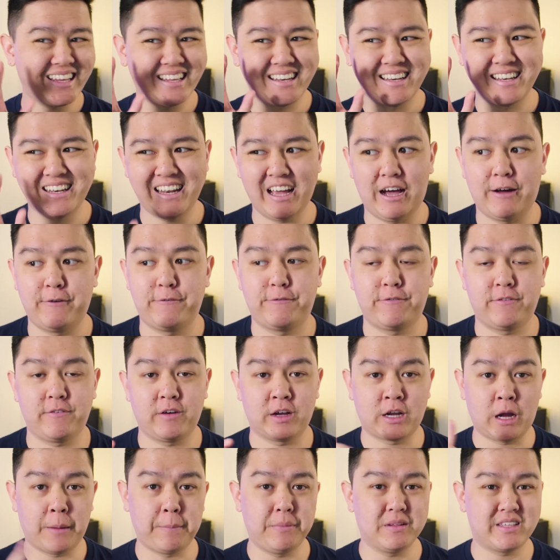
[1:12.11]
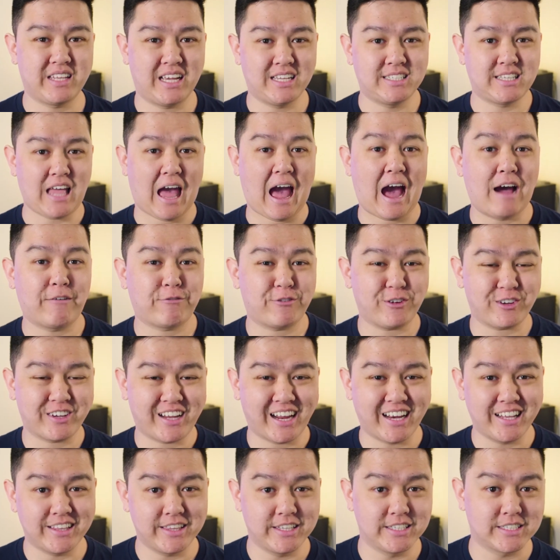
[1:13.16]
enough, a couple days after
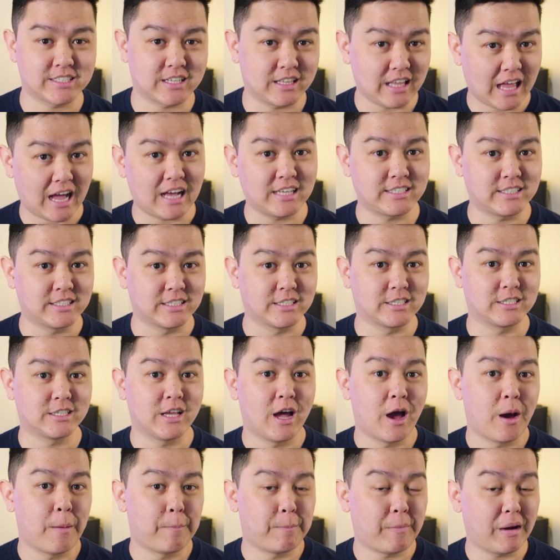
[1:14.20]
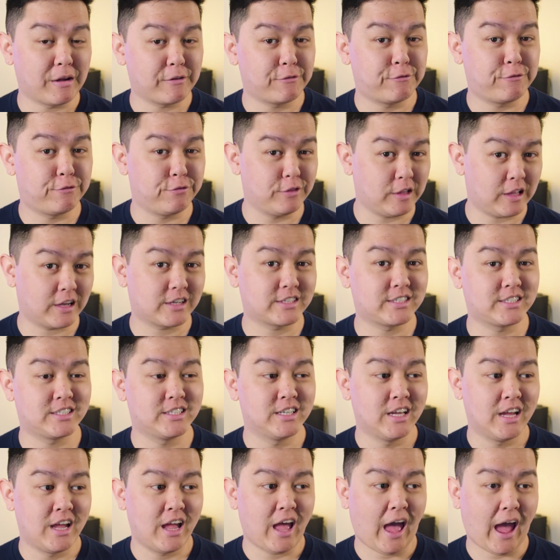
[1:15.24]
getting these glasses, my Flux
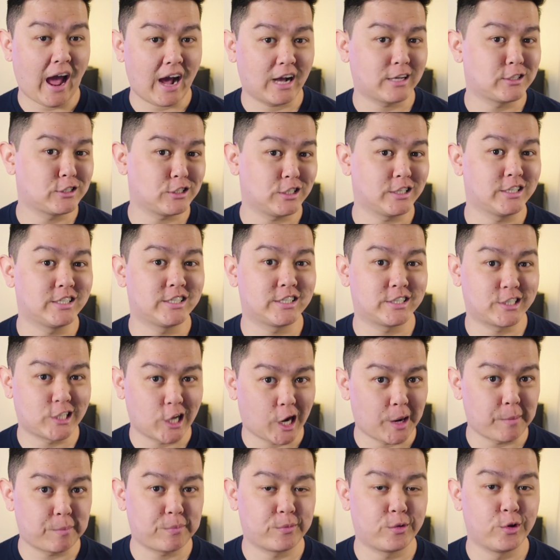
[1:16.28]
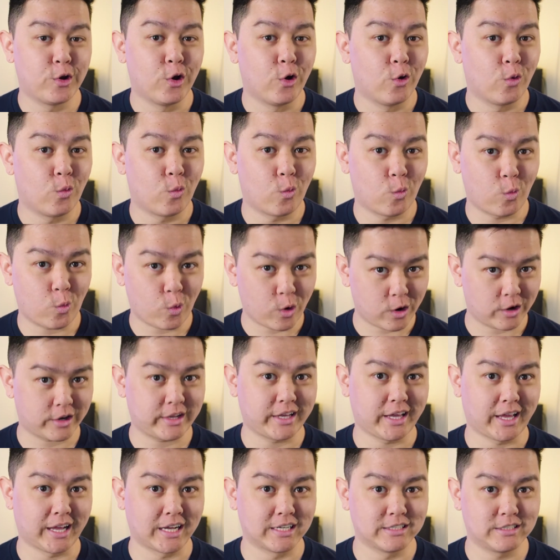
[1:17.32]
actually stopped
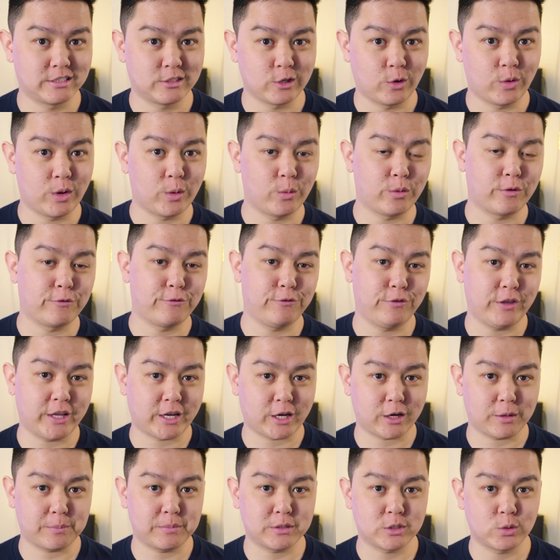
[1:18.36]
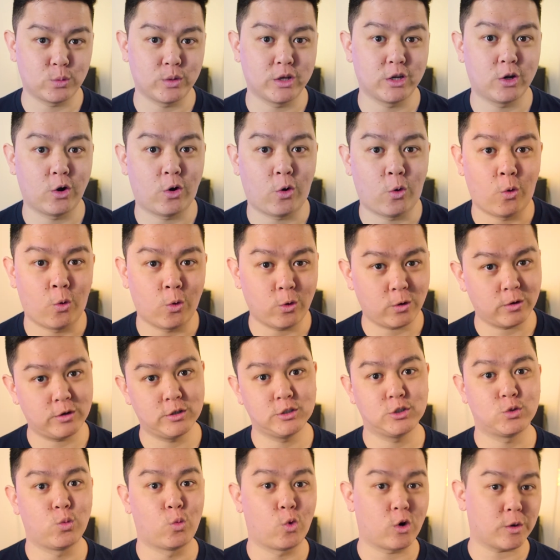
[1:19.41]
working. So it would flicker between
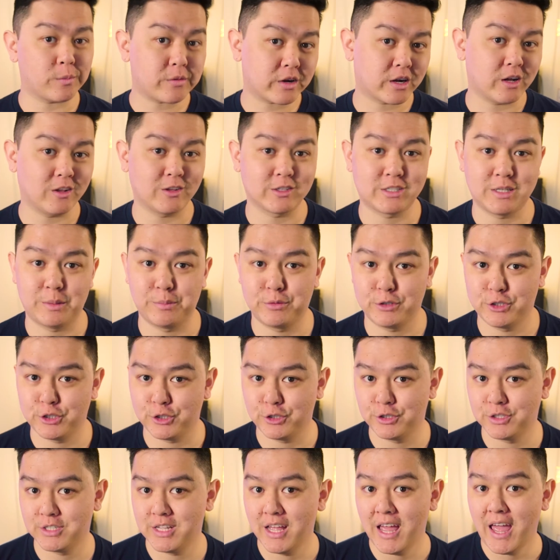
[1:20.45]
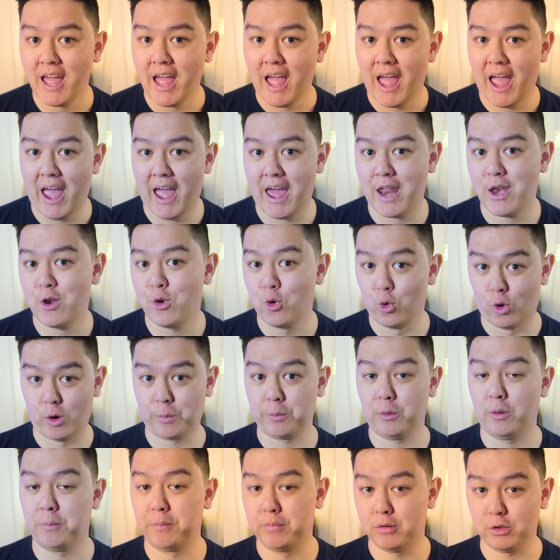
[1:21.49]
orange warmer color temperatures and
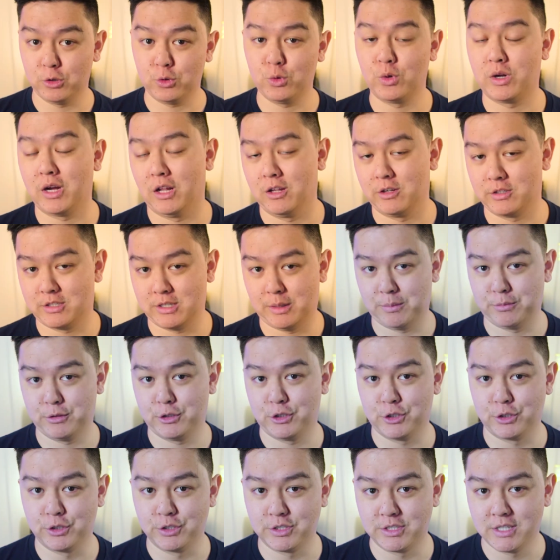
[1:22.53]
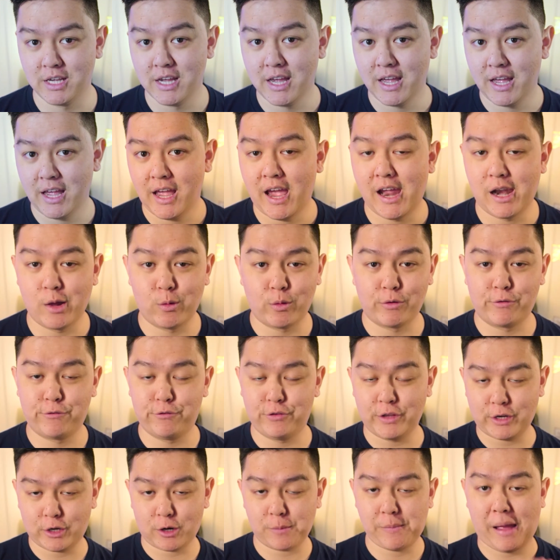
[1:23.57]
normal blue color temperatures. And it would
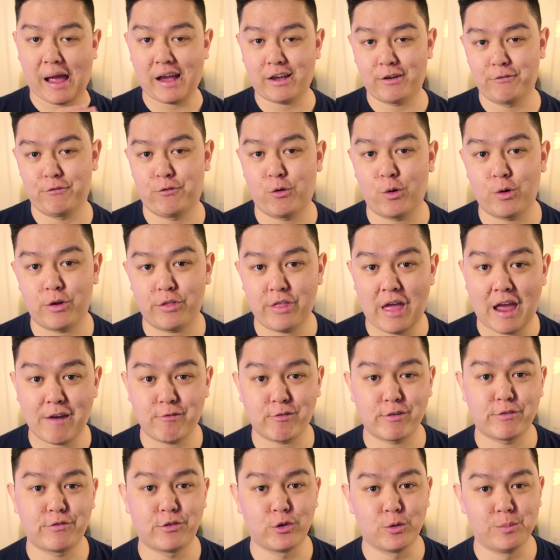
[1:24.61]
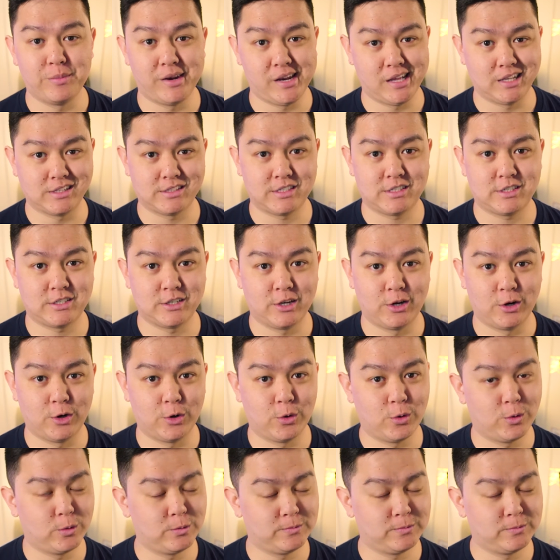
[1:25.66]
flicker back and forth every few minutes. So